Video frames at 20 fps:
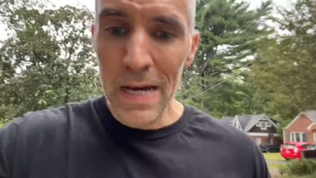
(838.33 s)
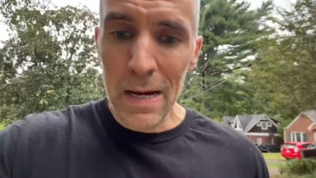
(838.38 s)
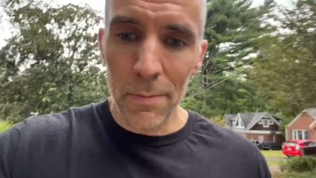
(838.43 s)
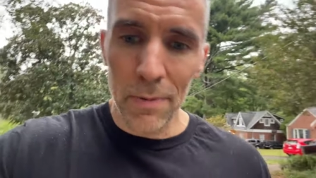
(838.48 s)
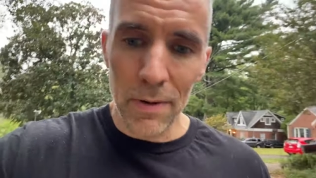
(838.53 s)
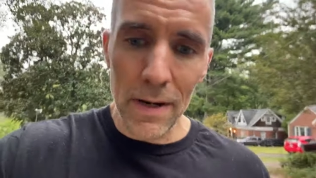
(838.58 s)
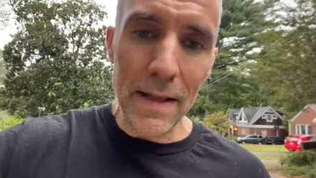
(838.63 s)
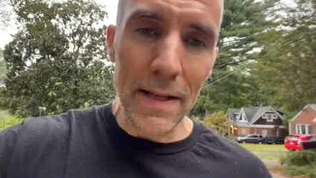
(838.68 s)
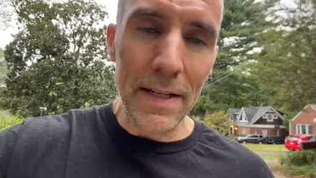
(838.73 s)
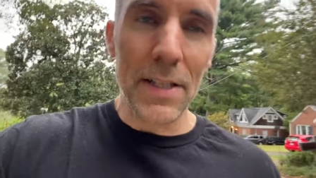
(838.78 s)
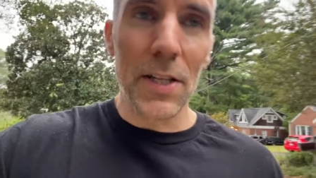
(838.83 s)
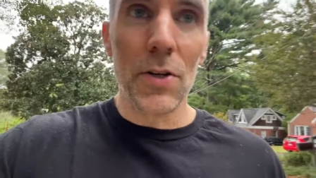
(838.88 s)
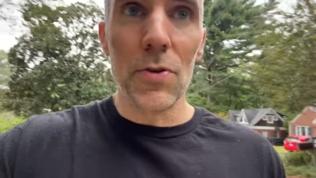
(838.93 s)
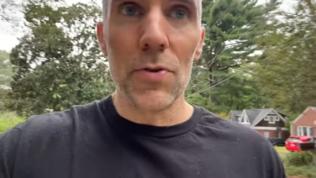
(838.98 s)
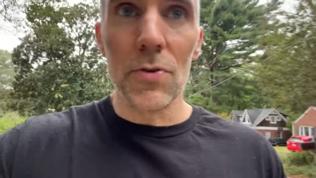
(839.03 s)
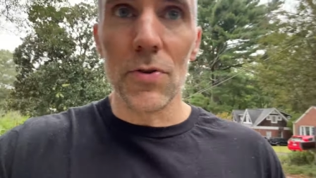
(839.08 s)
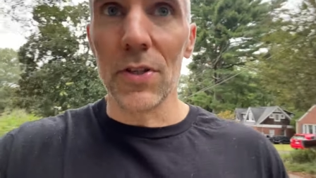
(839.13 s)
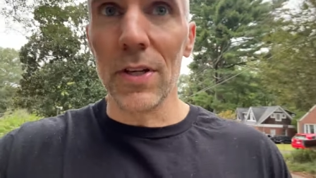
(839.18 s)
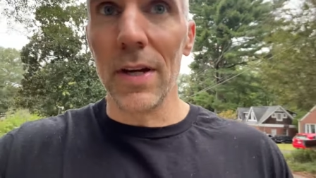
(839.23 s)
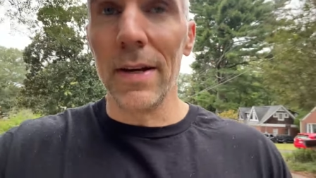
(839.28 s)
but I like to
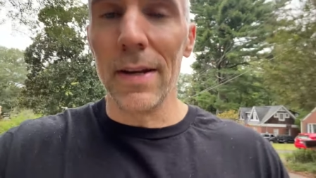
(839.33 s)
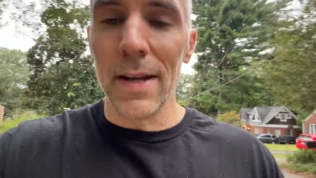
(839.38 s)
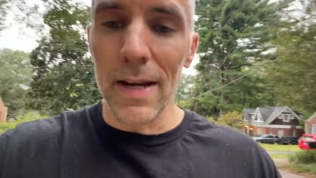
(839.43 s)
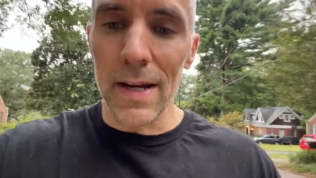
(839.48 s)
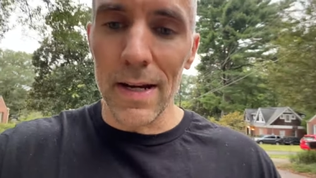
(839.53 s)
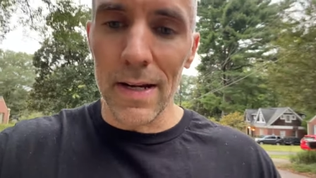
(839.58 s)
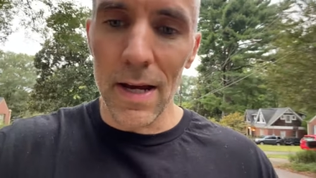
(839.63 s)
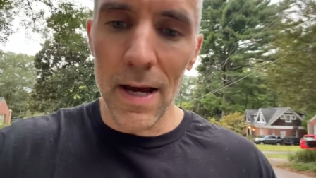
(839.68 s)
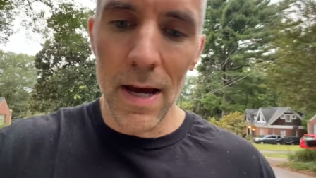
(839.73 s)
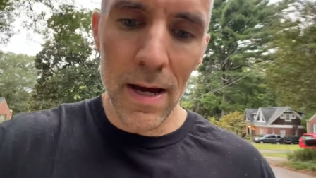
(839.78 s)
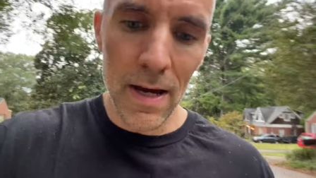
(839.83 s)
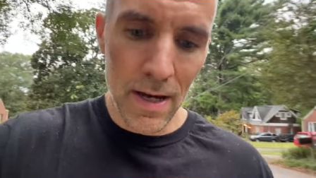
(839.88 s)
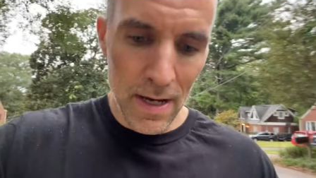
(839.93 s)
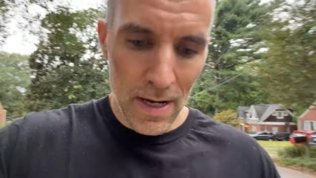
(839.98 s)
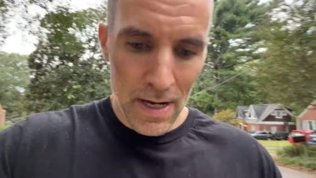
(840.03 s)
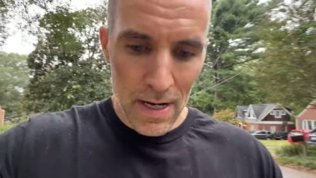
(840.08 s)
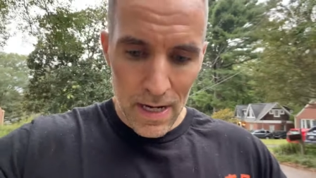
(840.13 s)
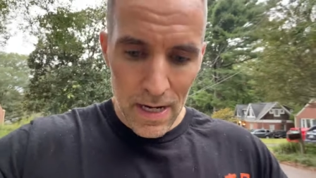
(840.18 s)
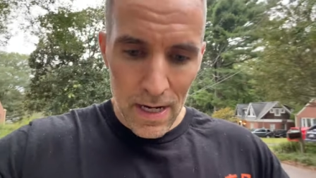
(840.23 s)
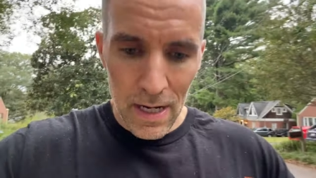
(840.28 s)
do Sunday,
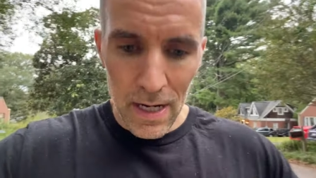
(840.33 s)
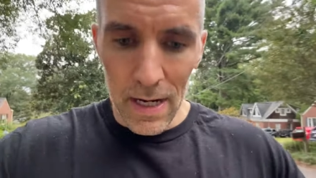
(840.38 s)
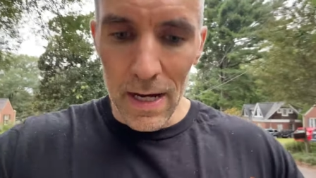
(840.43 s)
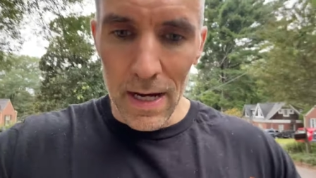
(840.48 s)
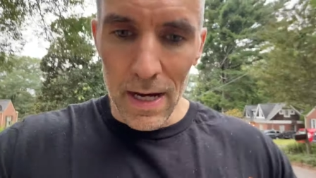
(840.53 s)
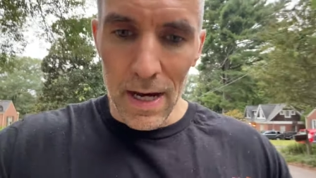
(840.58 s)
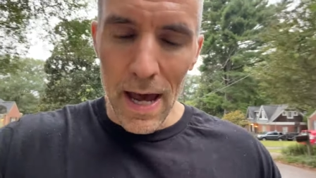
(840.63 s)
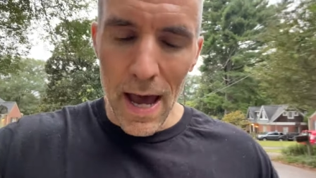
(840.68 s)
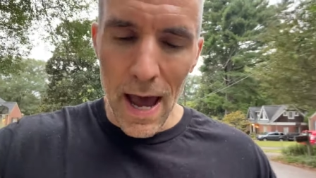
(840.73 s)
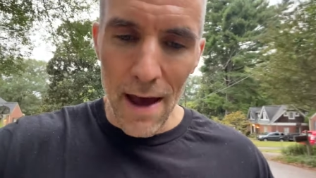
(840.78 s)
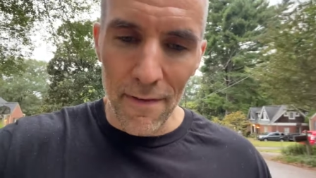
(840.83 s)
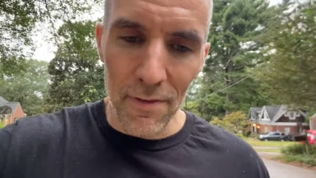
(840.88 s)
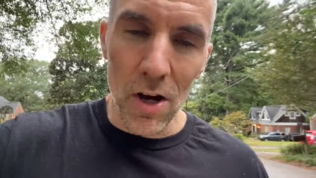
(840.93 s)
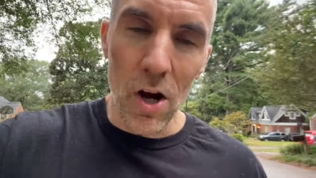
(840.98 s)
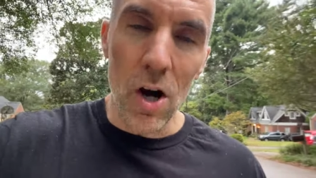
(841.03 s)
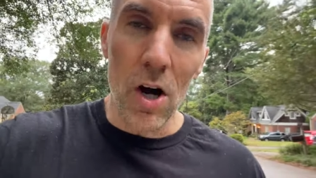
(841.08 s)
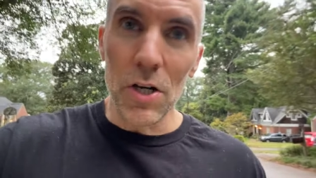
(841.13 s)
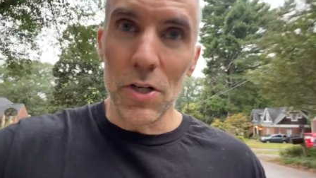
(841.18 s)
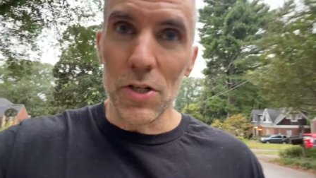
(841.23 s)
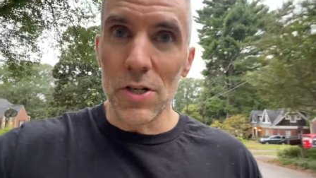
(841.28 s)
uh, have the
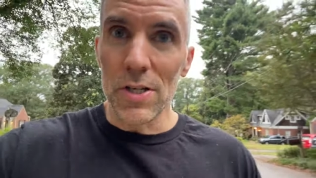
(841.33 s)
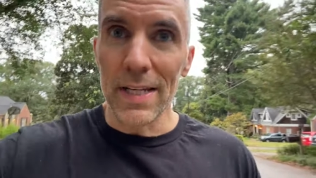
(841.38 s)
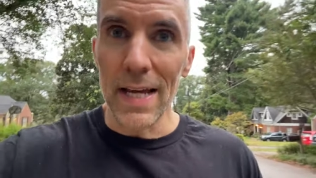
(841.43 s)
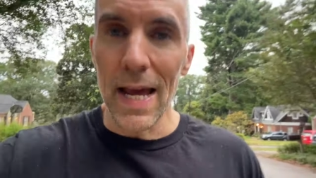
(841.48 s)
auctions